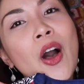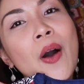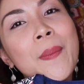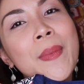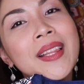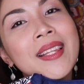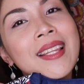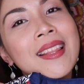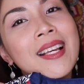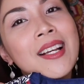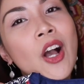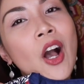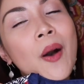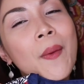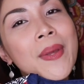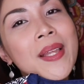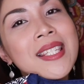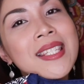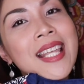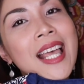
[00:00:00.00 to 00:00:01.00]
comment in the
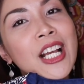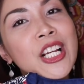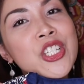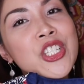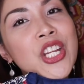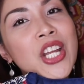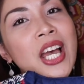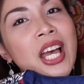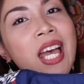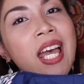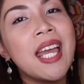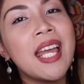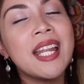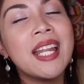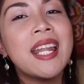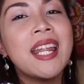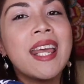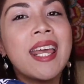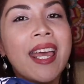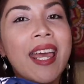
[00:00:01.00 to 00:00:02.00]
comment
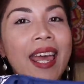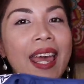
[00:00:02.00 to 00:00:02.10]
section.